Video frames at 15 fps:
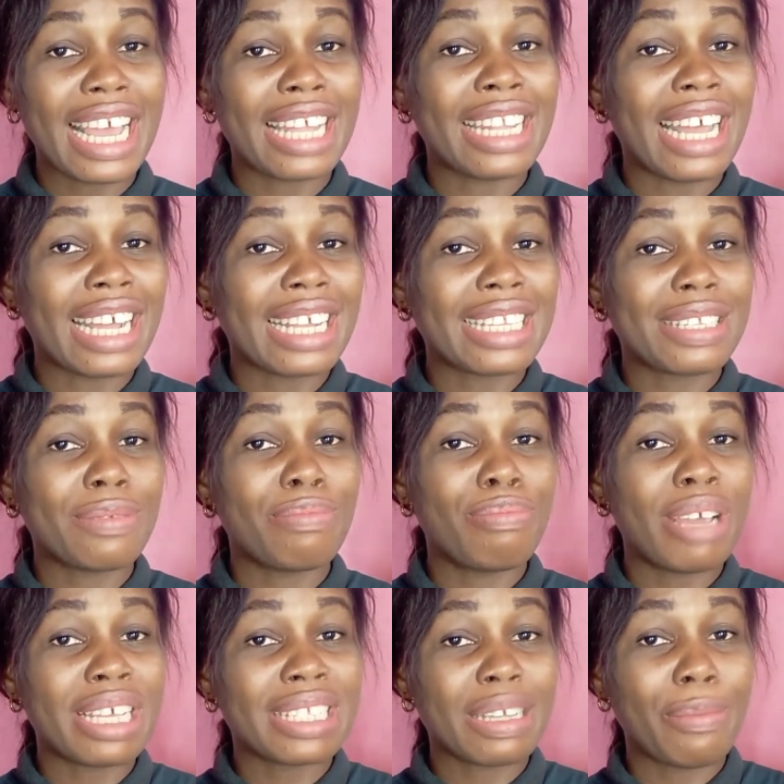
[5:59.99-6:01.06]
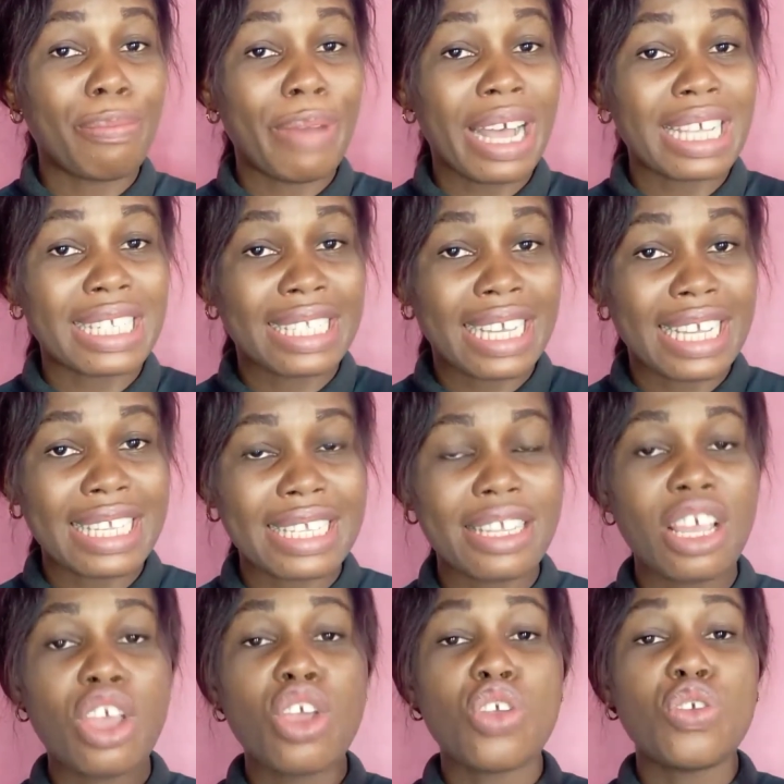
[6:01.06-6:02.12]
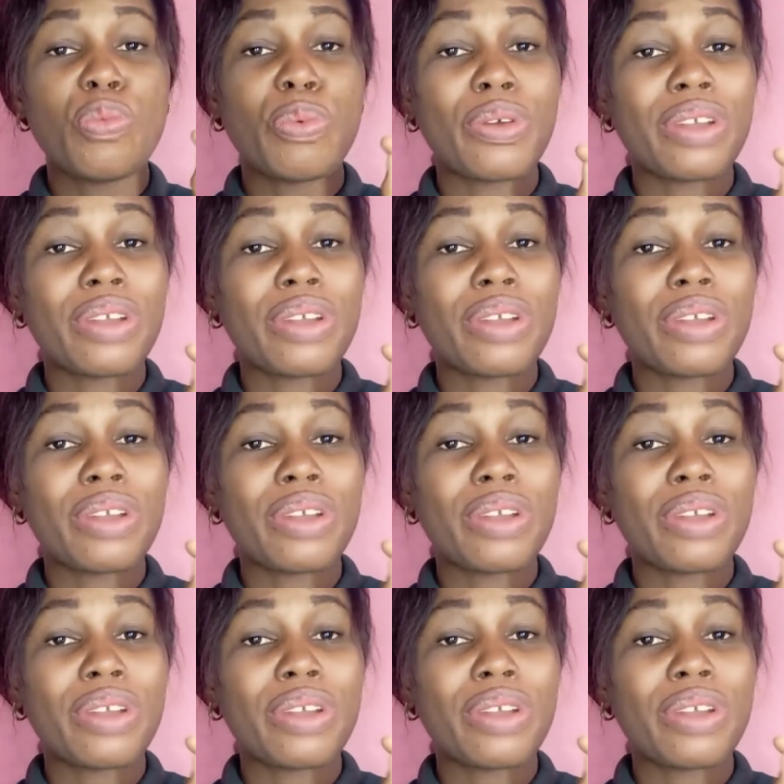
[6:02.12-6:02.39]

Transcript: that makes them past tense, you